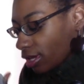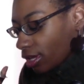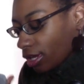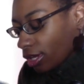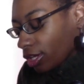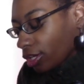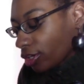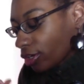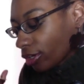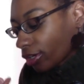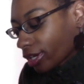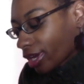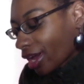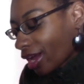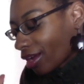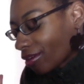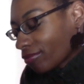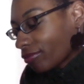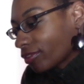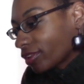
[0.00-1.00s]
you're
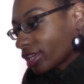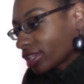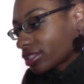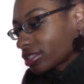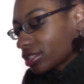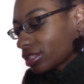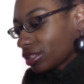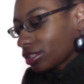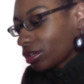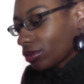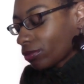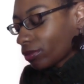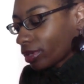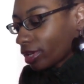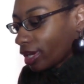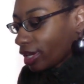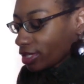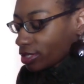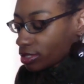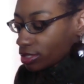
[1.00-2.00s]
conflicted in your
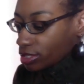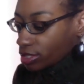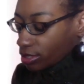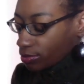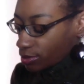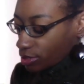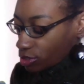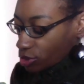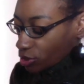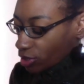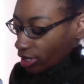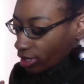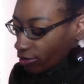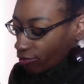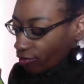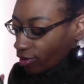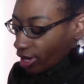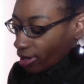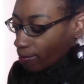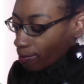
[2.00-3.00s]
relationships and trying to
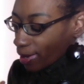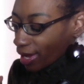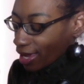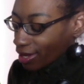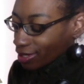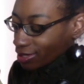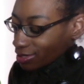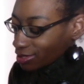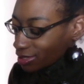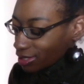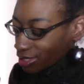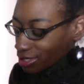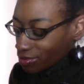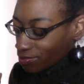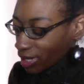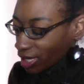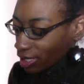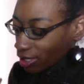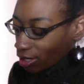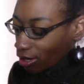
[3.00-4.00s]
find balance, and that's
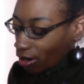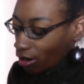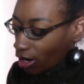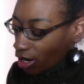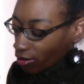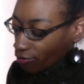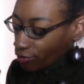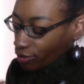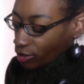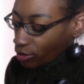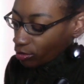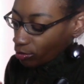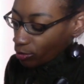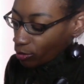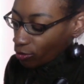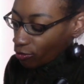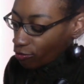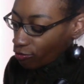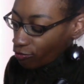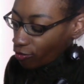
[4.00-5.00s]
making it hard for you to
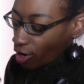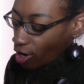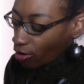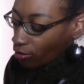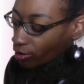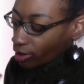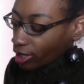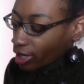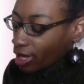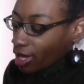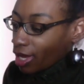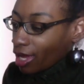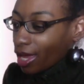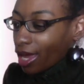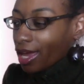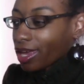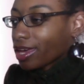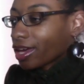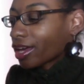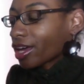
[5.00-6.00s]
move forward.
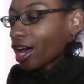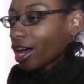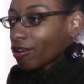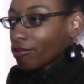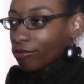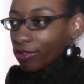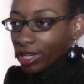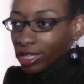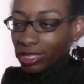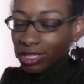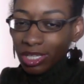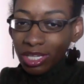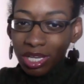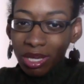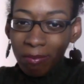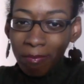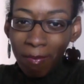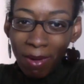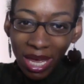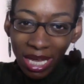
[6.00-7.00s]
And you're conflicted in
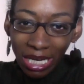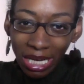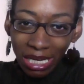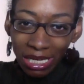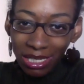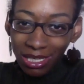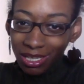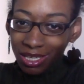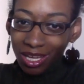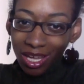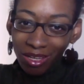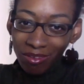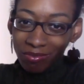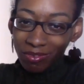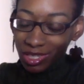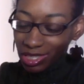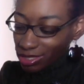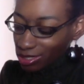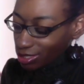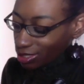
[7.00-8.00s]
your money, and you're
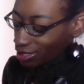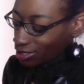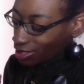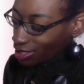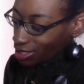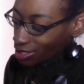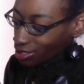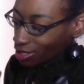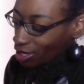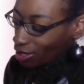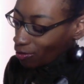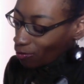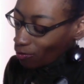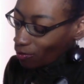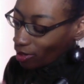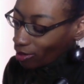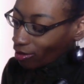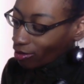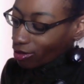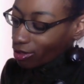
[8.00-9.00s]
conflicted in this.
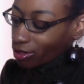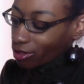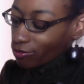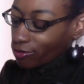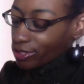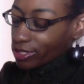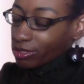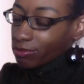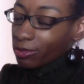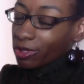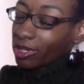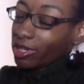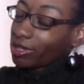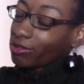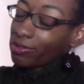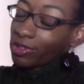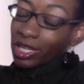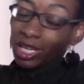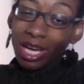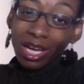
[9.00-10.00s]
We're going to look for some
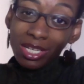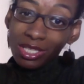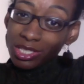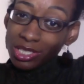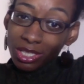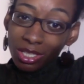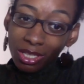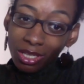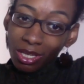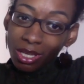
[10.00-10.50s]
clarification